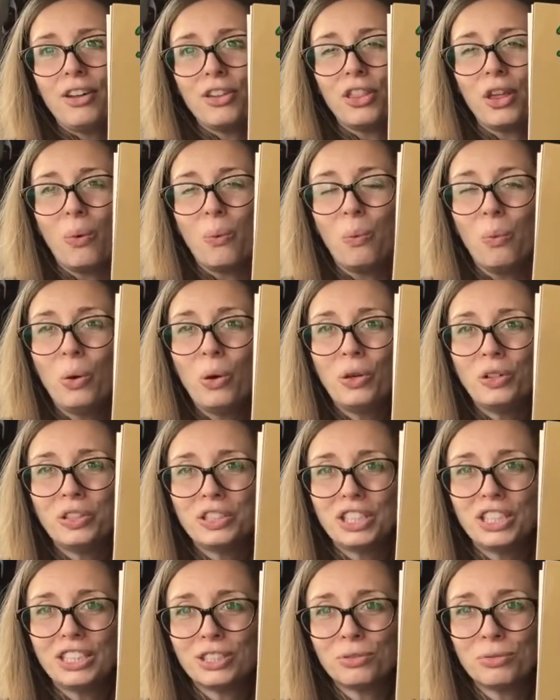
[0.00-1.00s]
The
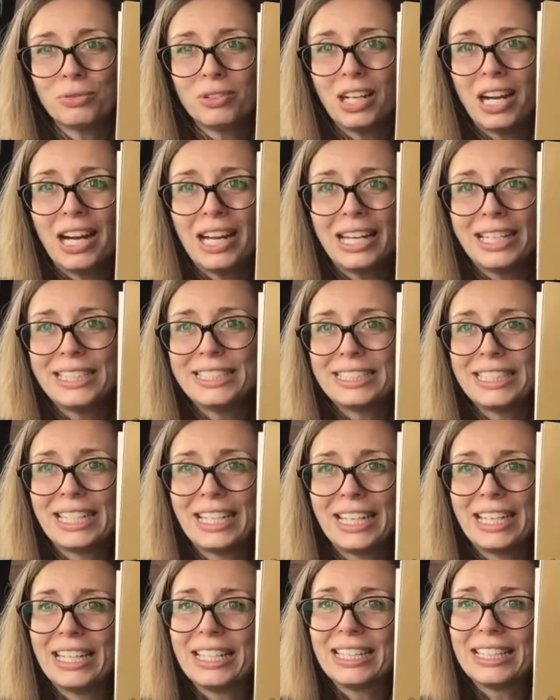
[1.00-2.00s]
water's
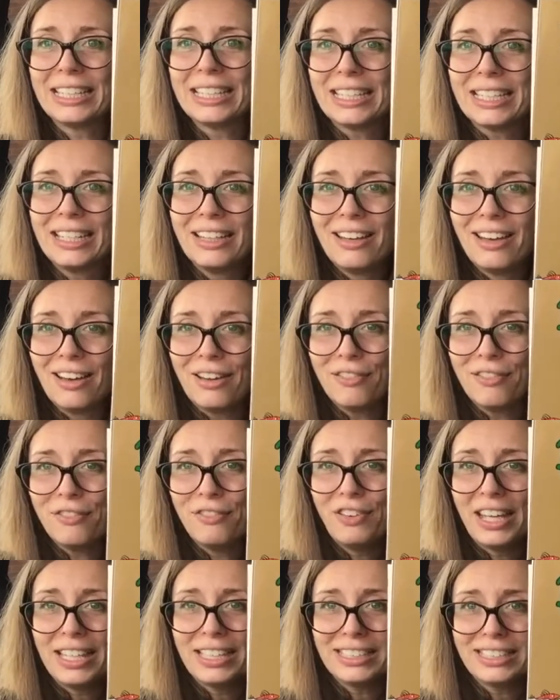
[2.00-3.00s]
rising. Her
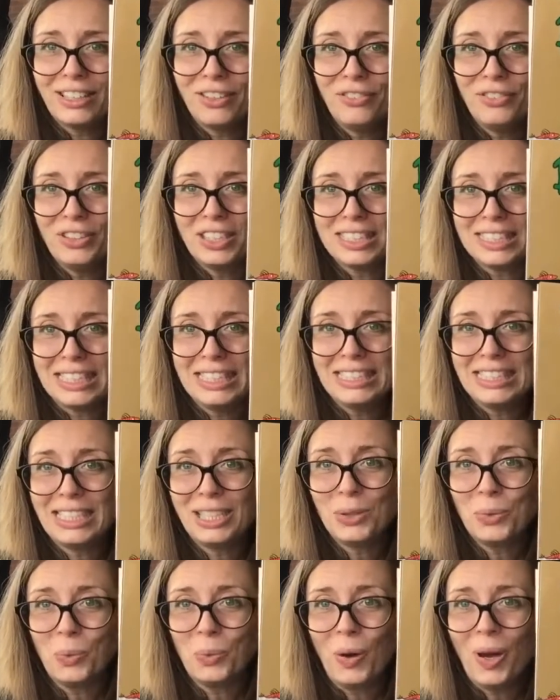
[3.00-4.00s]
fix obviously
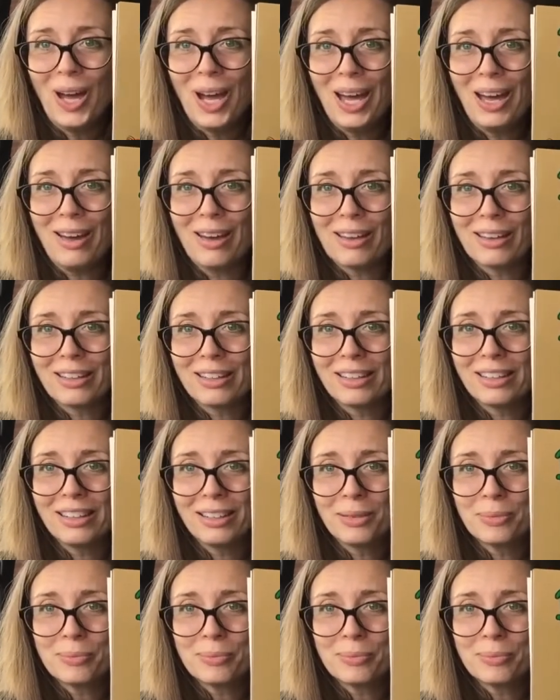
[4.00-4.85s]
didn't work.